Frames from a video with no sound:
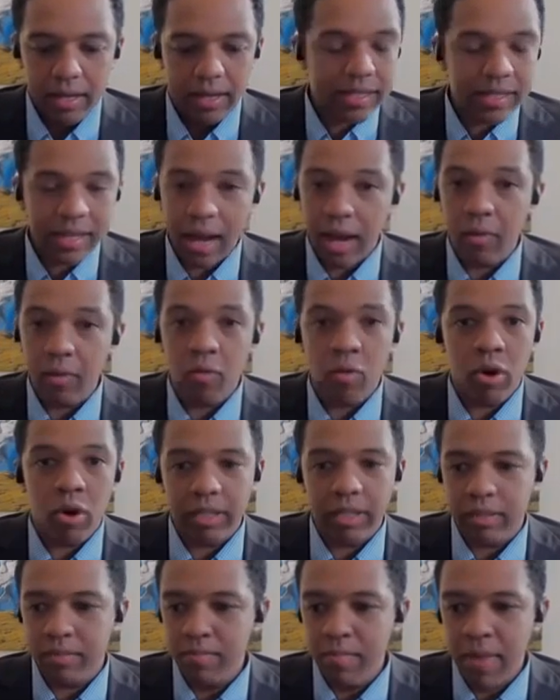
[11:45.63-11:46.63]
This guy
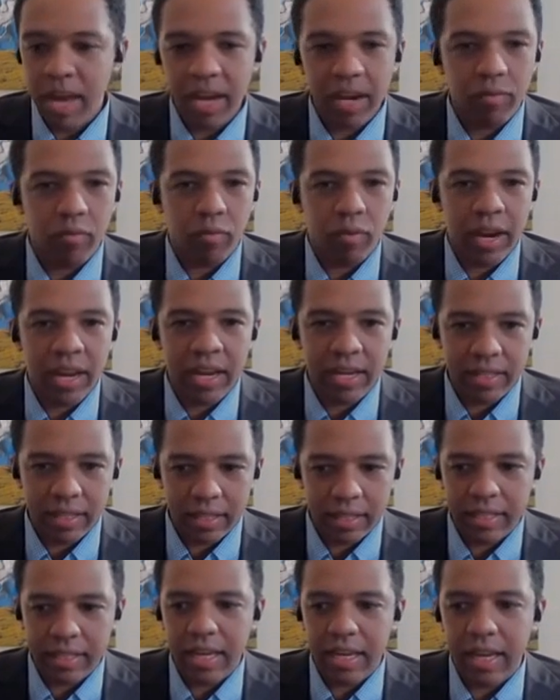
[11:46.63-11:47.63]
wants as many rings
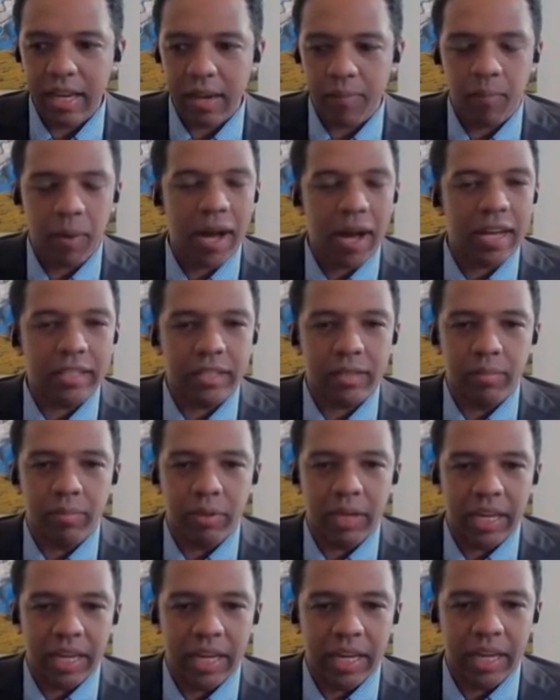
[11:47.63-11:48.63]
as he could
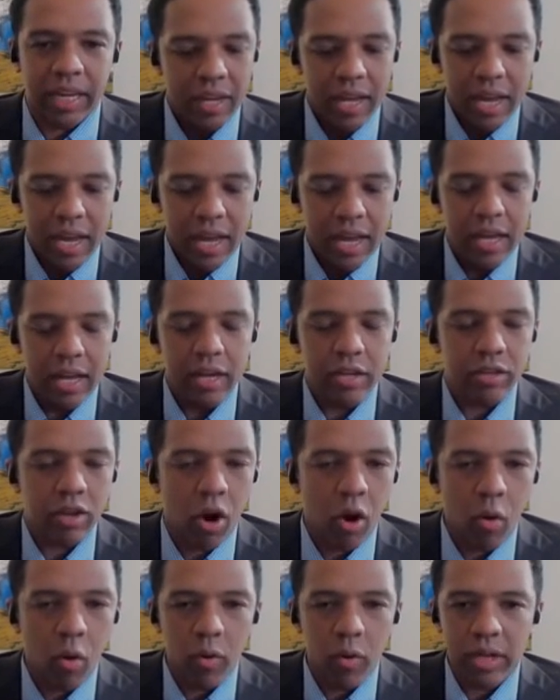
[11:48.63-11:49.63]
possibly get and is
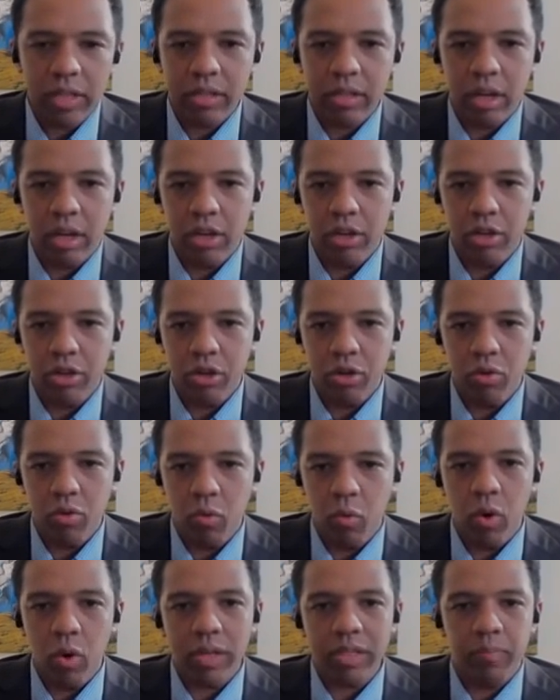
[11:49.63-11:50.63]
always going to do
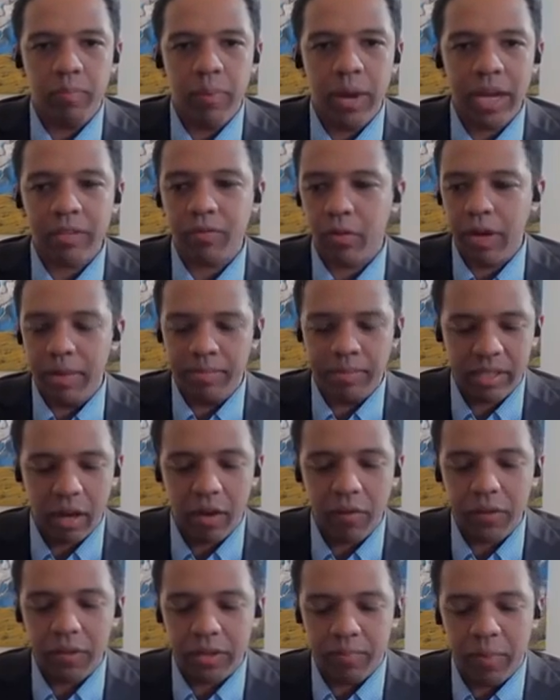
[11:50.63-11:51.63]
what's best for
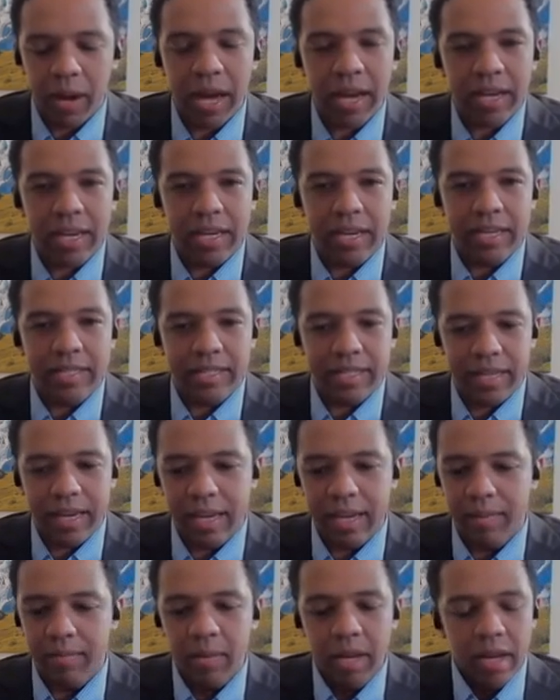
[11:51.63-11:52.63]
himself, his body, and his
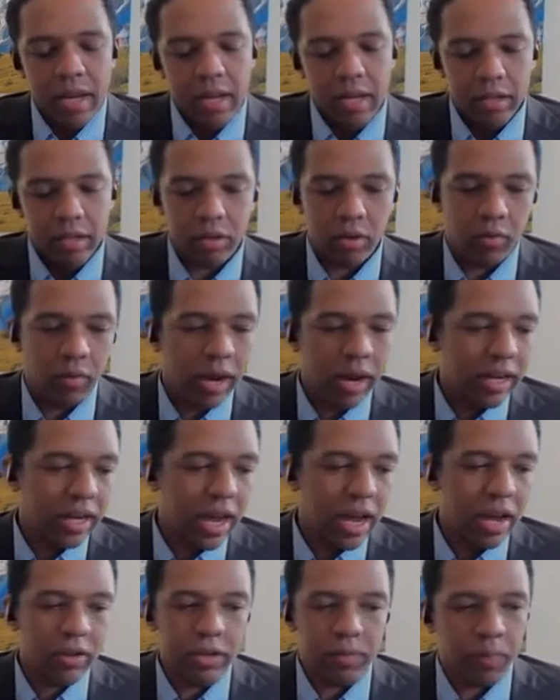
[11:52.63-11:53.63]
team. So
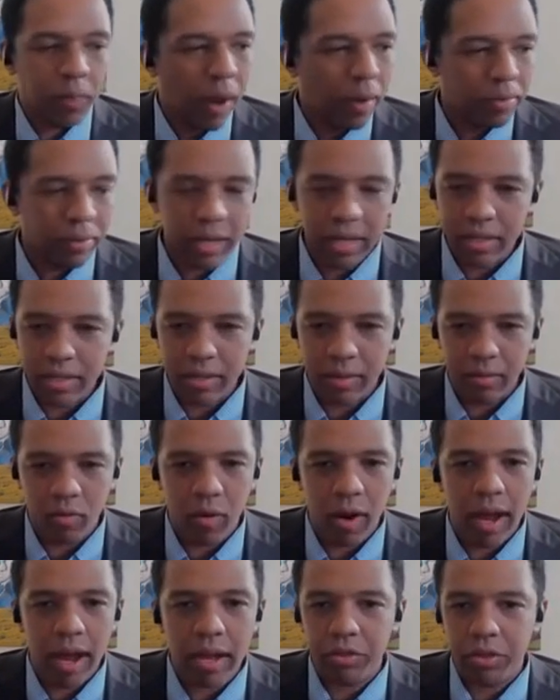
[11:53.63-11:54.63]
right now, he's probably in
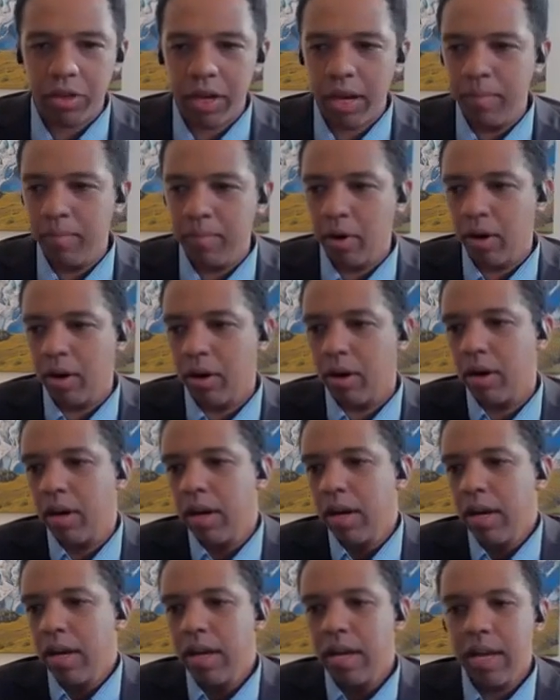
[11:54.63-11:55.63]
some cryo
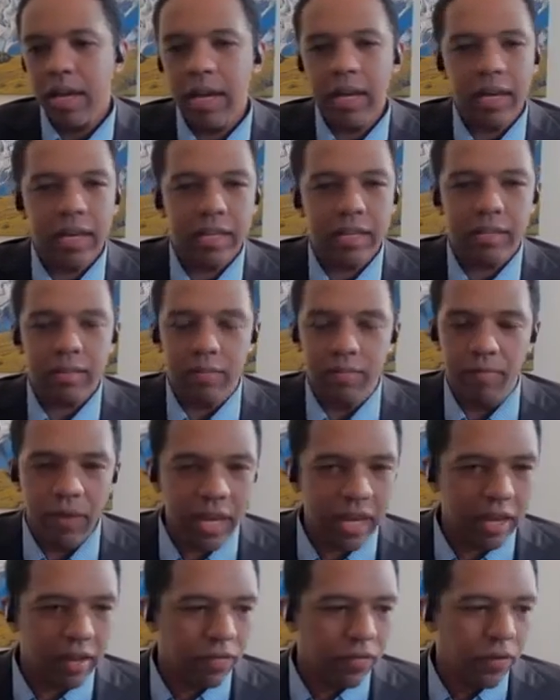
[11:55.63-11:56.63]
chamber, eating some
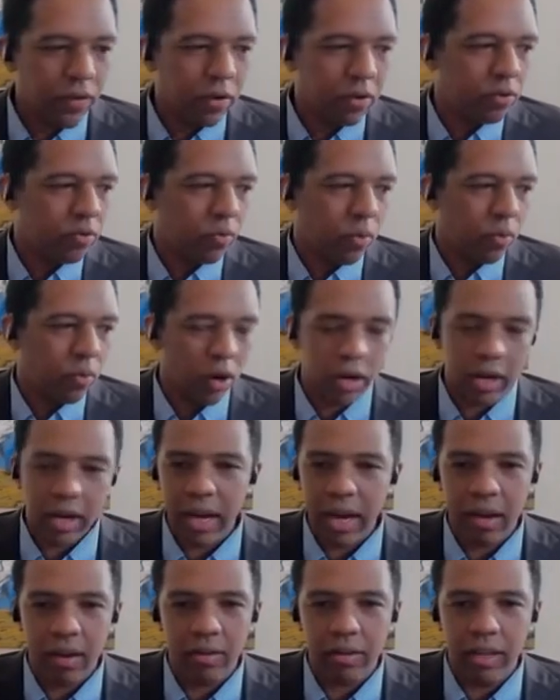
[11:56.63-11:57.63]
vegan food,
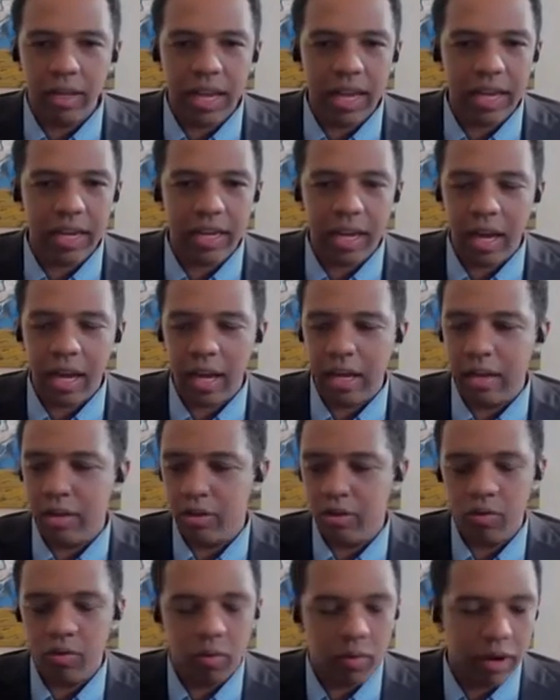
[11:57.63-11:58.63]
working out late
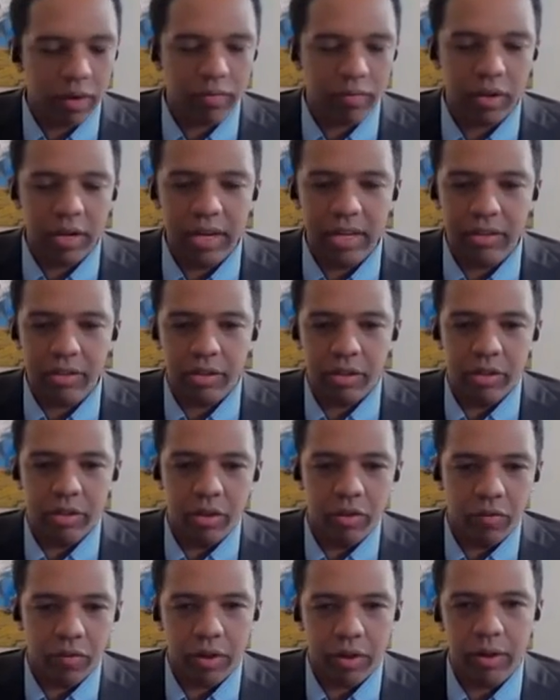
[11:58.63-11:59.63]
night, doing whatever he needs to
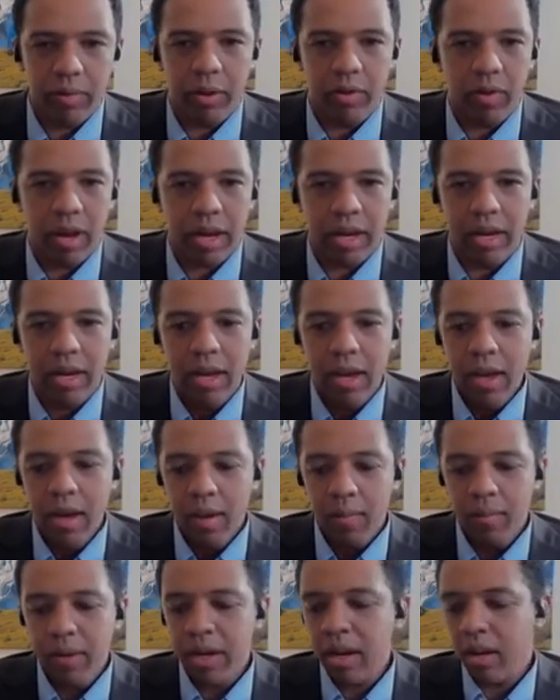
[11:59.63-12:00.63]
do for him to be ready.
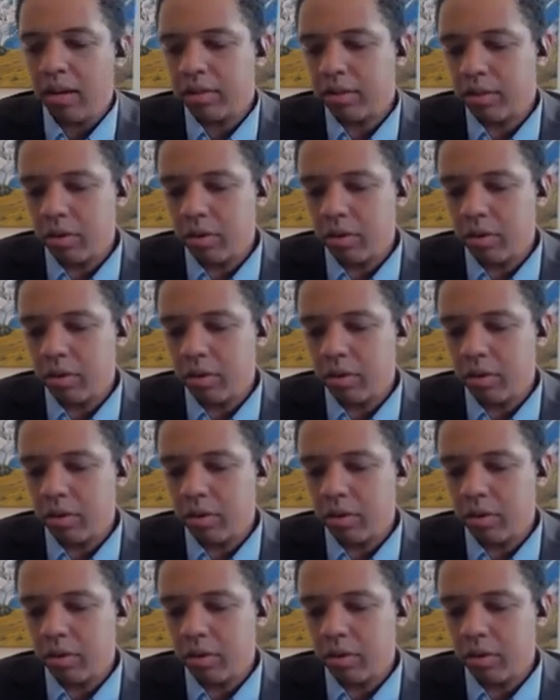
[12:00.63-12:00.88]
But he also